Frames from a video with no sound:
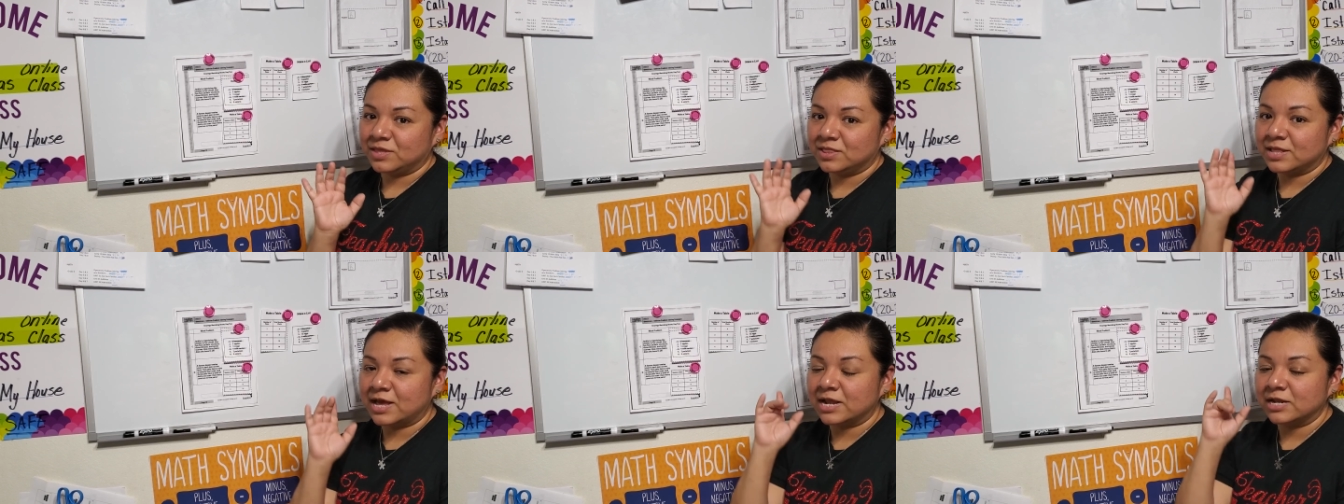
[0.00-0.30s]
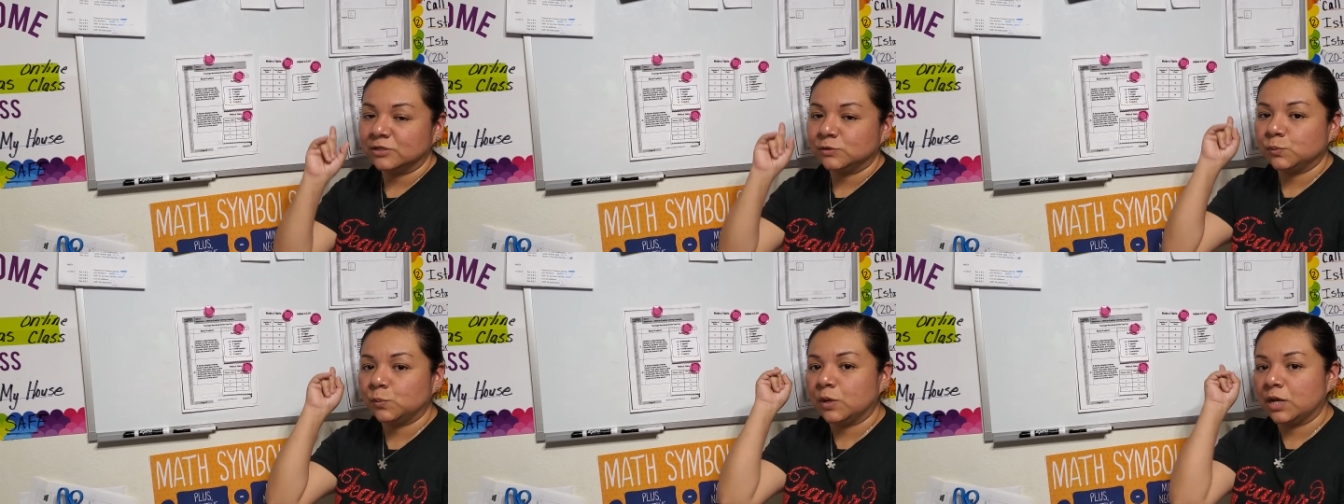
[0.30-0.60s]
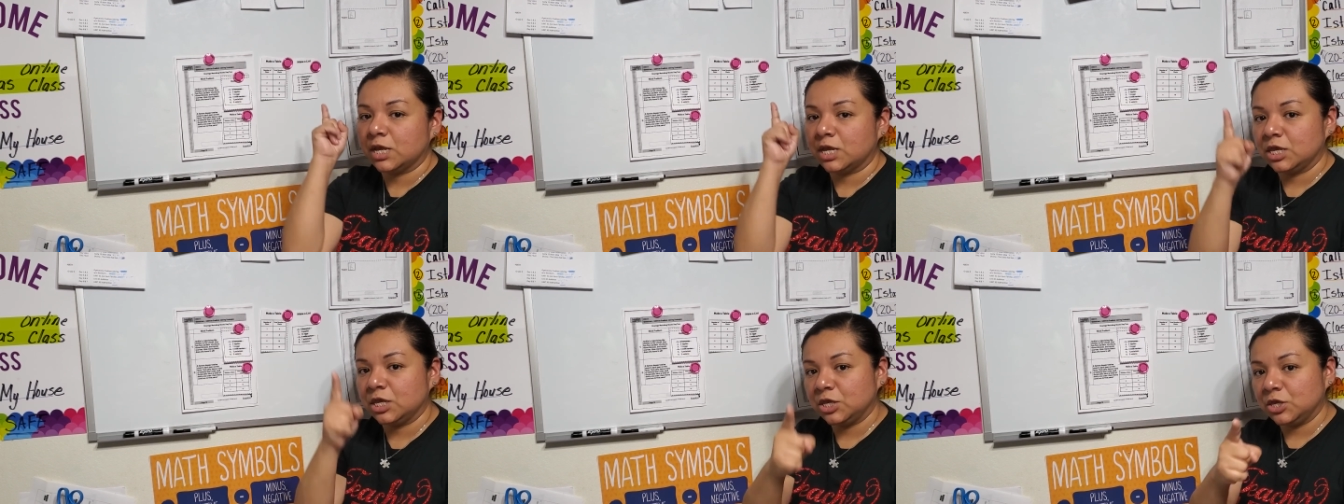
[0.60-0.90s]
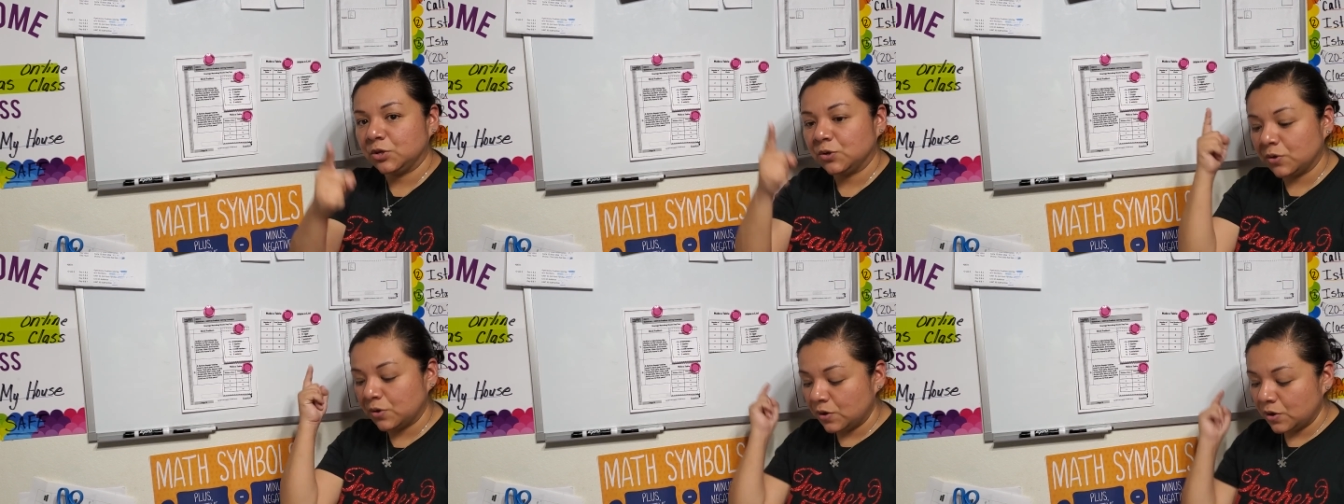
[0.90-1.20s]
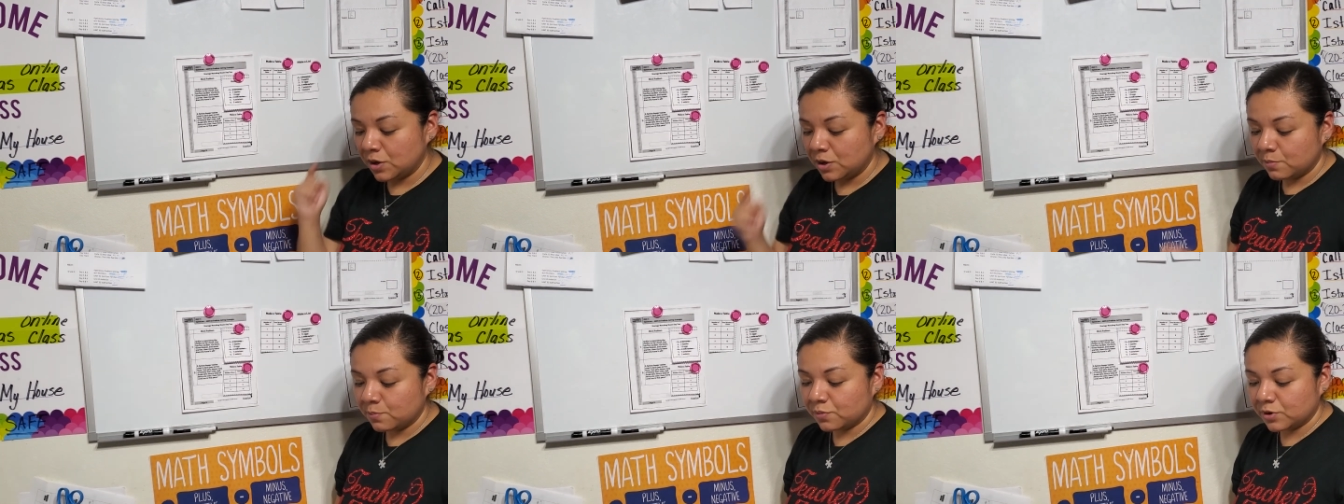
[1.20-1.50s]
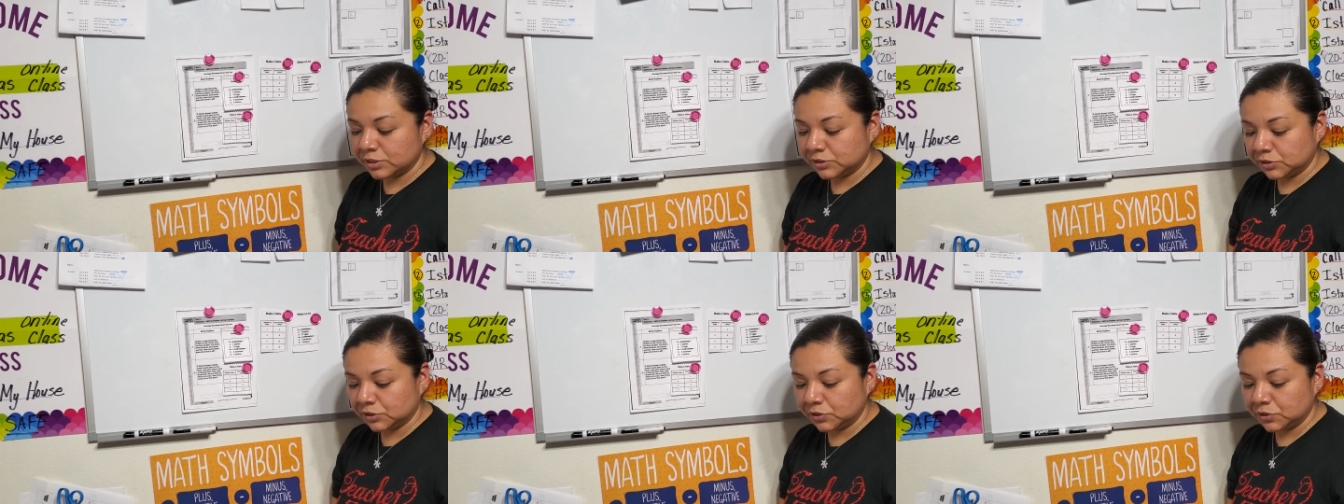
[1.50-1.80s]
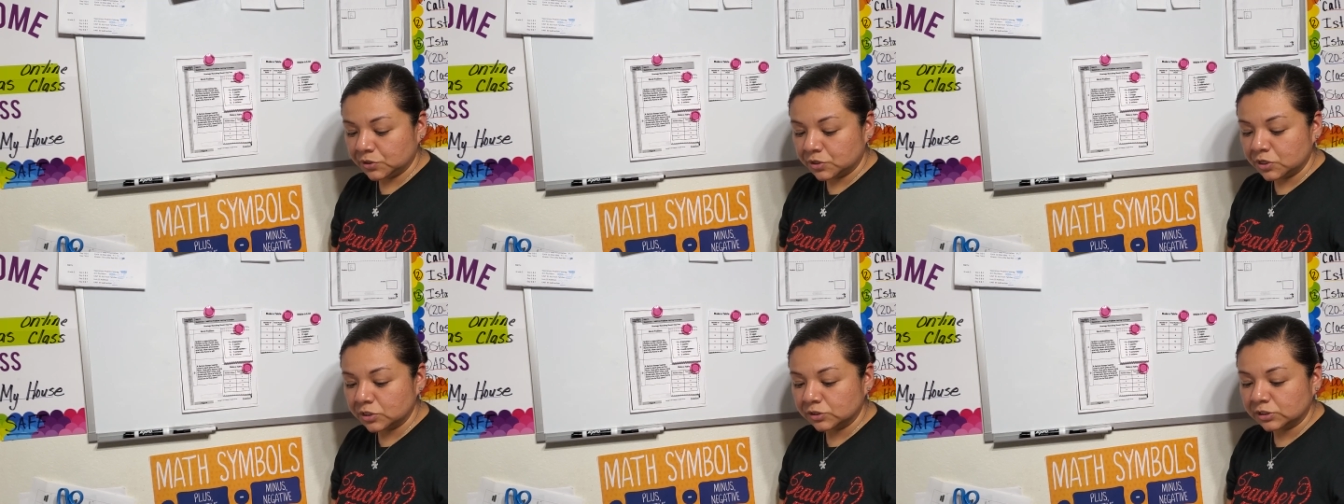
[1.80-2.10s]
That is what you, boys
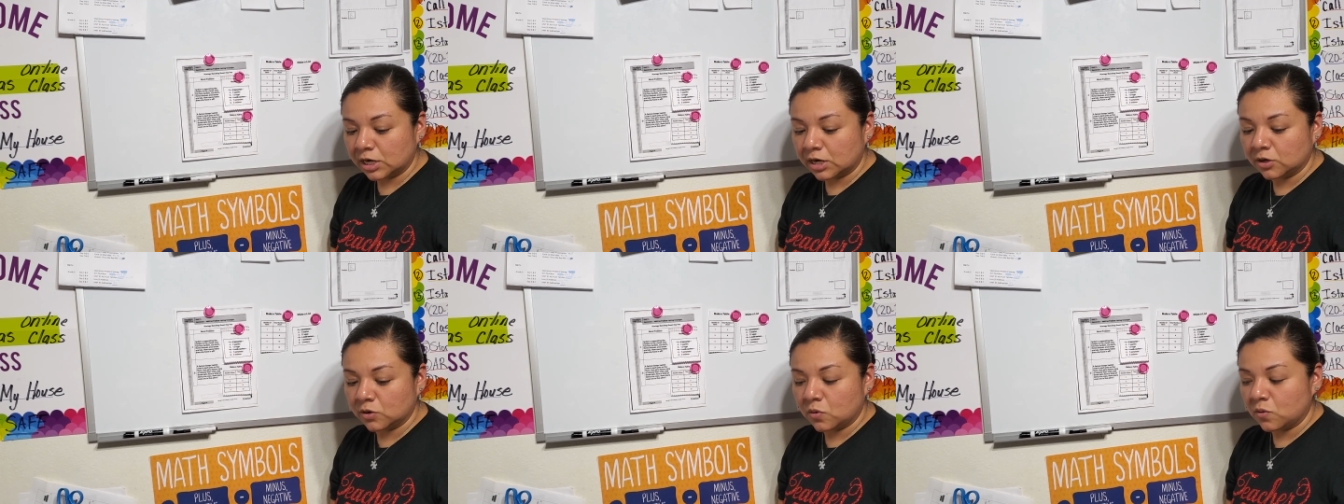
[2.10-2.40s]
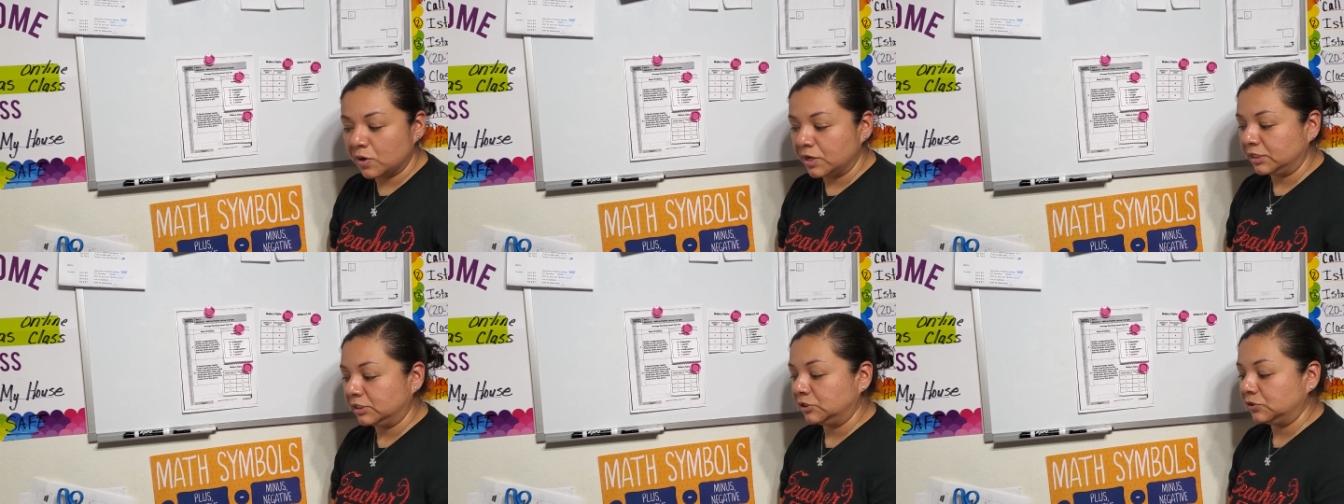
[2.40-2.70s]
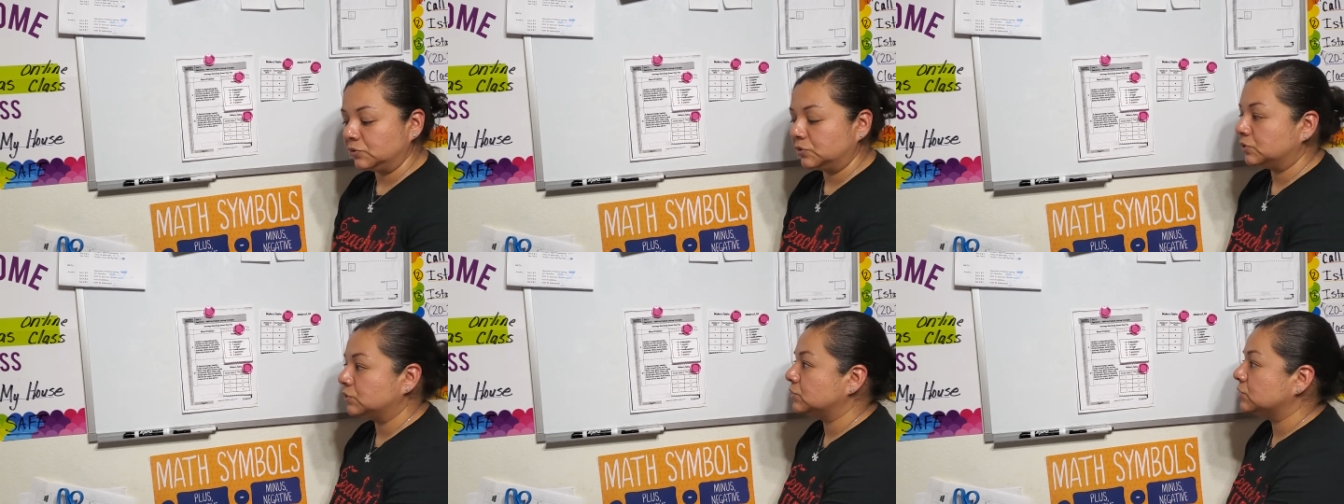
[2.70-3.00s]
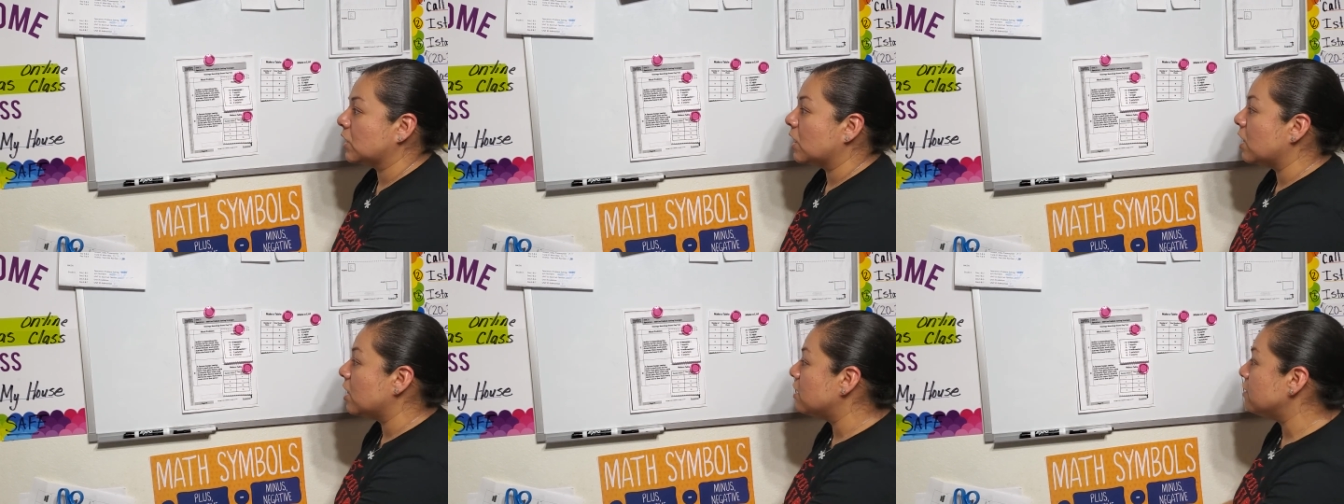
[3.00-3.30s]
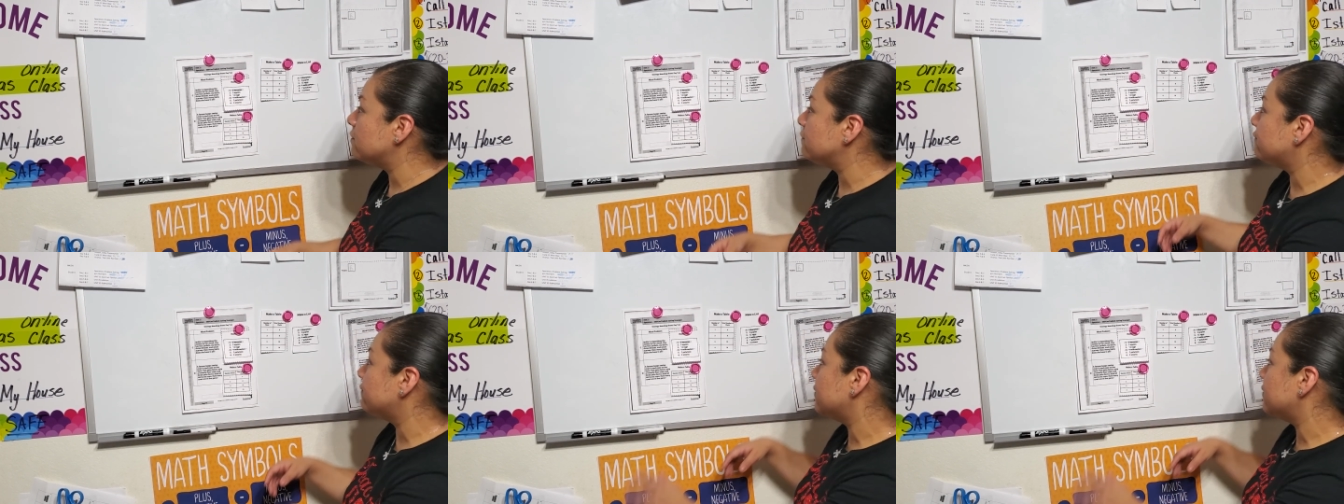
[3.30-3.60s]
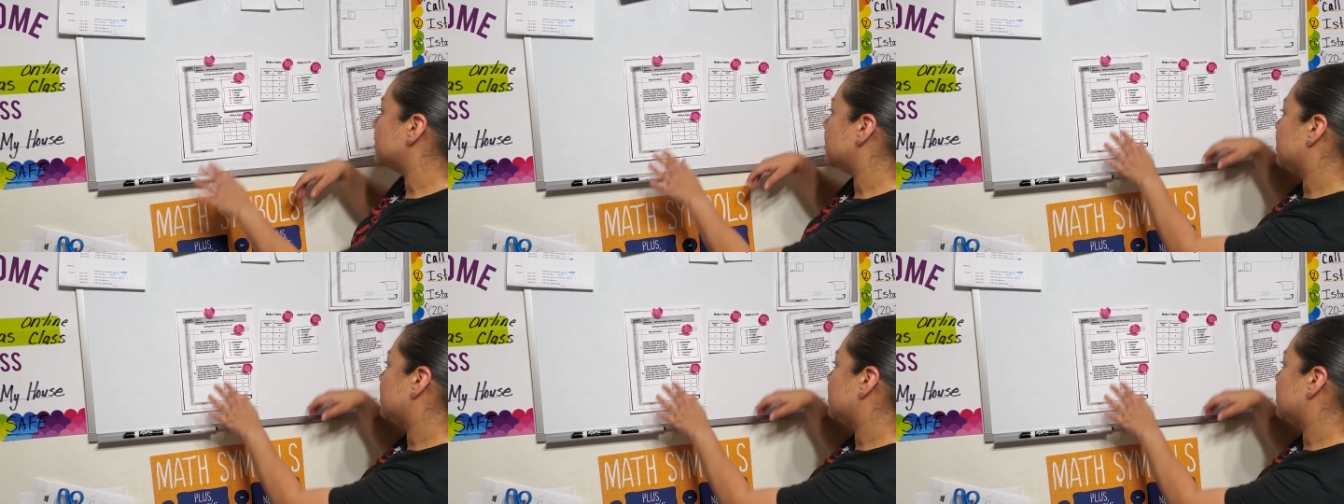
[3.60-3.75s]
and girls, are going to solve